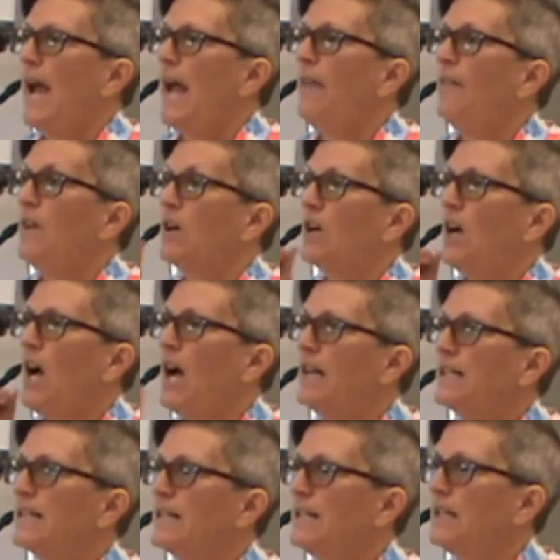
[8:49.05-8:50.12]
and they're
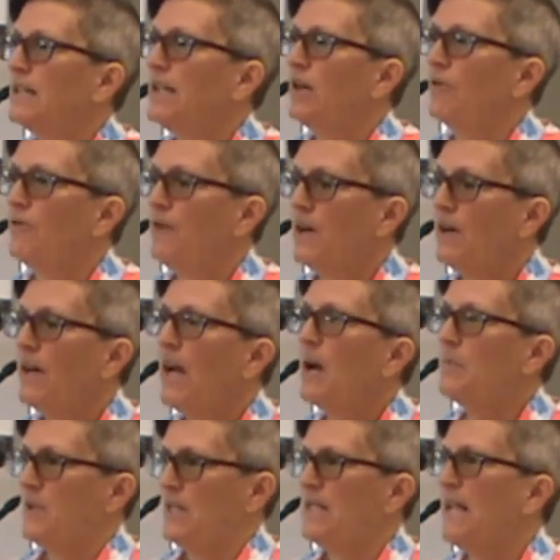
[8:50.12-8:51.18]
constant, they're very up
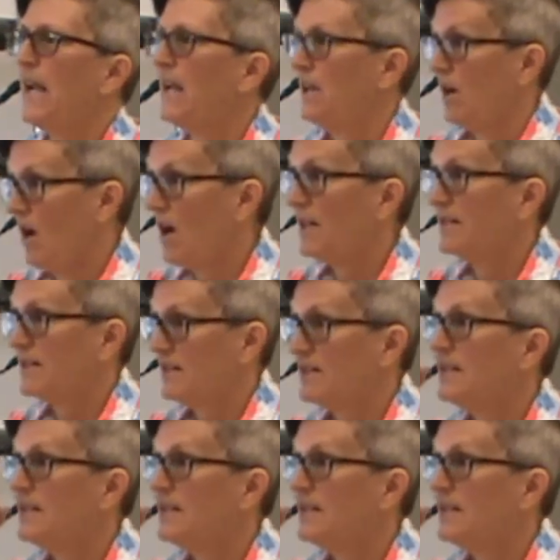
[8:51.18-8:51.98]
to date on